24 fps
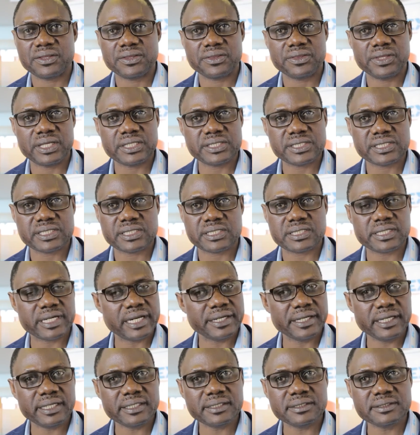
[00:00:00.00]
This
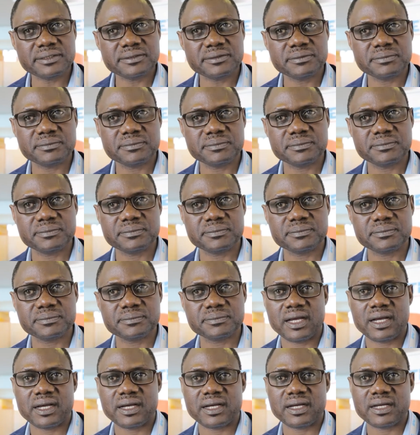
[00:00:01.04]
training
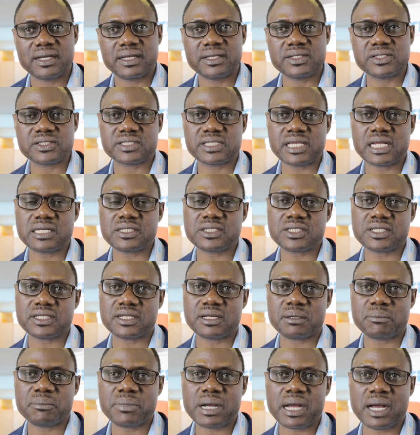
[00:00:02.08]
is centered
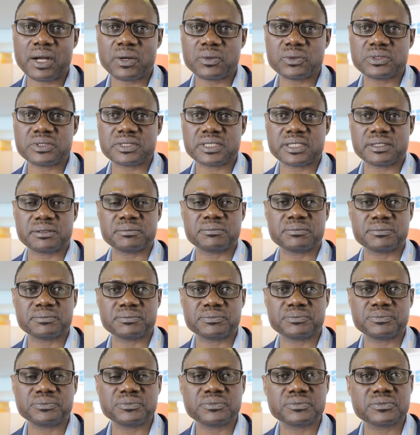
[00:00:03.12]
about
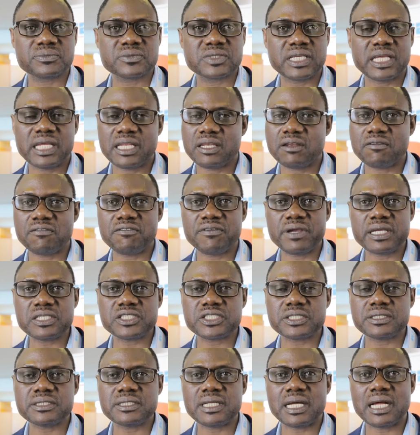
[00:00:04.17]

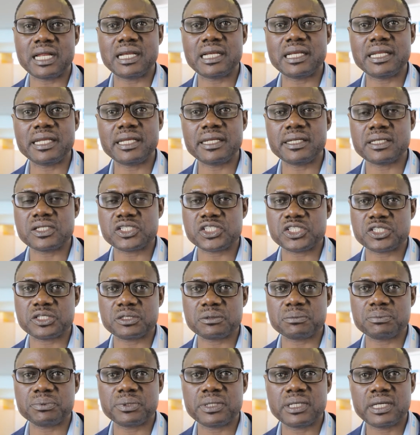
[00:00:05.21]
innovation and
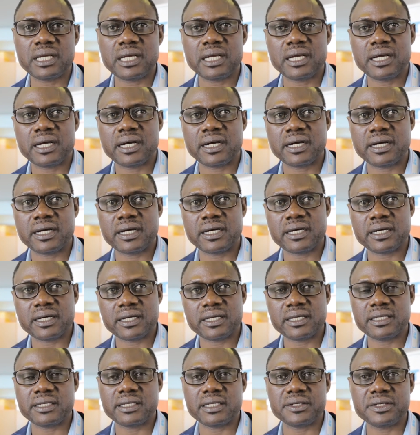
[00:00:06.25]
leadership
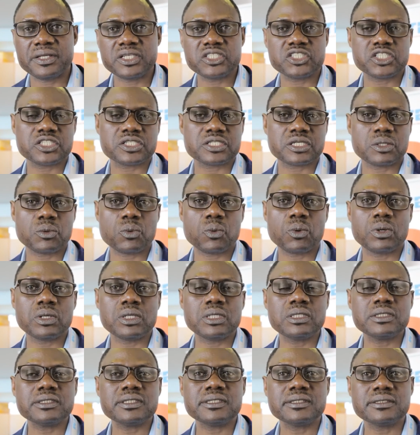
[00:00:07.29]
in the digital
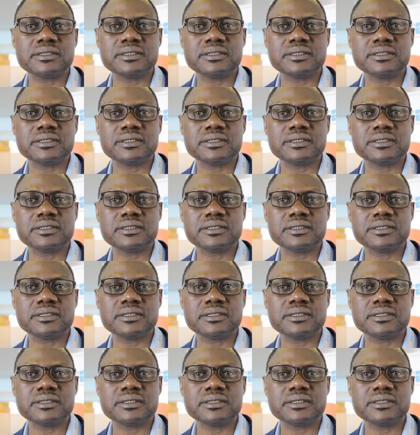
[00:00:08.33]
world.